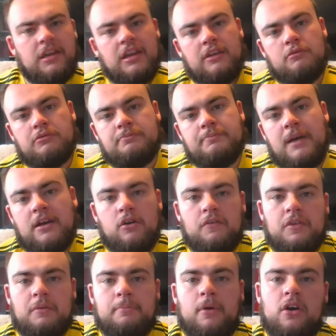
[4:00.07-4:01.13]
and it comes back
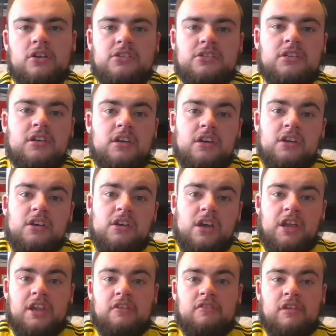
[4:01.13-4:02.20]
over the box,
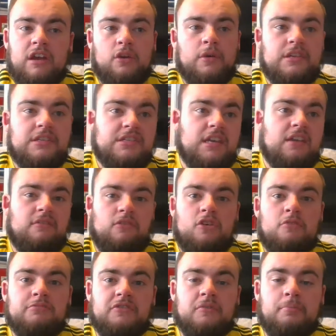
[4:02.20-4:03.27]
and Negredo hits it,
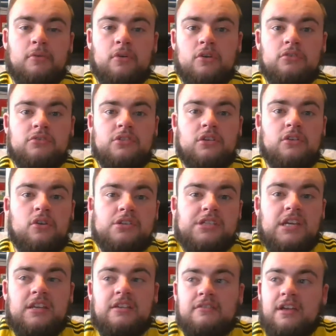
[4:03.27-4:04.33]
comes off the post, and goes
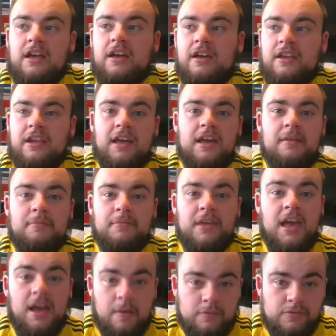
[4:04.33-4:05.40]
in. And
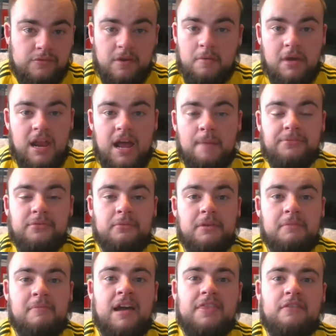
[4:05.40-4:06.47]
it went absolutely
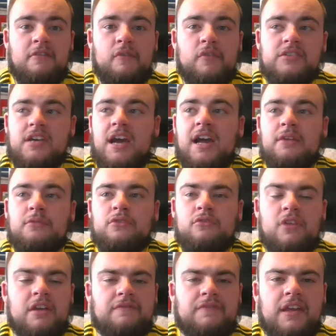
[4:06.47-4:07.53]
mad, the Riverside, it was a
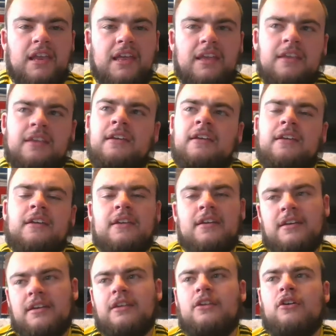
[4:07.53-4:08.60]
great feeling.
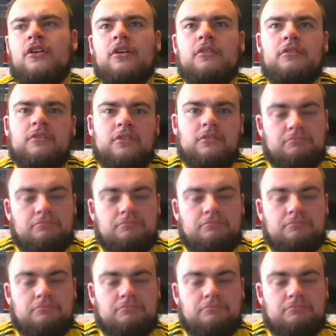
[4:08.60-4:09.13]
You know,